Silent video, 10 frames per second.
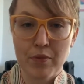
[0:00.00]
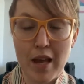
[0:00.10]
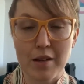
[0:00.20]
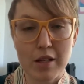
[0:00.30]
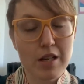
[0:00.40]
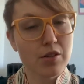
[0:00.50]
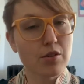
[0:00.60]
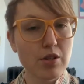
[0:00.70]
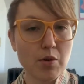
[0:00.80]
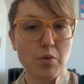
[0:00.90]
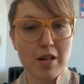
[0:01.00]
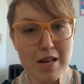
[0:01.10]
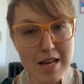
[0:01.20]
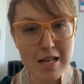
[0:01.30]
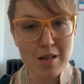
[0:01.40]
And these are
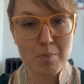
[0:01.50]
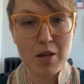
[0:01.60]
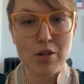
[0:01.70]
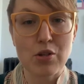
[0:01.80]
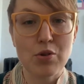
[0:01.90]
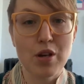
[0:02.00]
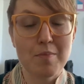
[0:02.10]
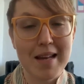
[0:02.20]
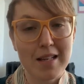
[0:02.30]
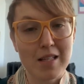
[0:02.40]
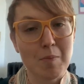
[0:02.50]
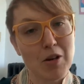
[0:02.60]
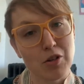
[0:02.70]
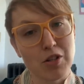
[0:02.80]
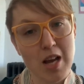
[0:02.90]
unique because you can make a
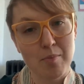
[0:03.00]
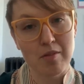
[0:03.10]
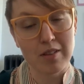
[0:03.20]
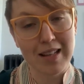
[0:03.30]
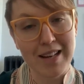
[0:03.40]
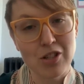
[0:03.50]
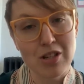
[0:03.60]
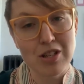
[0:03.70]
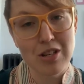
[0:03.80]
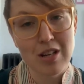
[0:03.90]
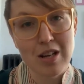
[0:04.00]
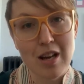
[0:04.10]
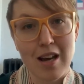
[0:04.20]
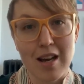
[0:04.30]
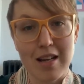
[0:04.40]
special type of election
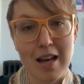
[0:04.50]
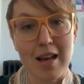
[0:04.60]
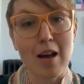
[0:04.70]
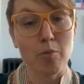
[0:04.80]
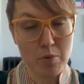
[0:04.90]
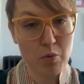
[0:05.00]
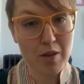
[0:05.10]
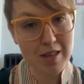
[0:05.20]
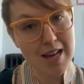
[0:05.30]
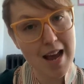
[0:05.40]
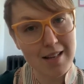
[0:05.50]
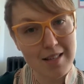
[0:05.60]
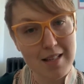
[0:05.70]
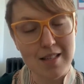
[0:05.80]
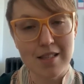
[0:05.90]
to help you with
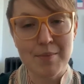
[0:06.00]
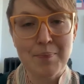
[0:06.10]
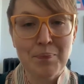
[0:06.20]
taxes.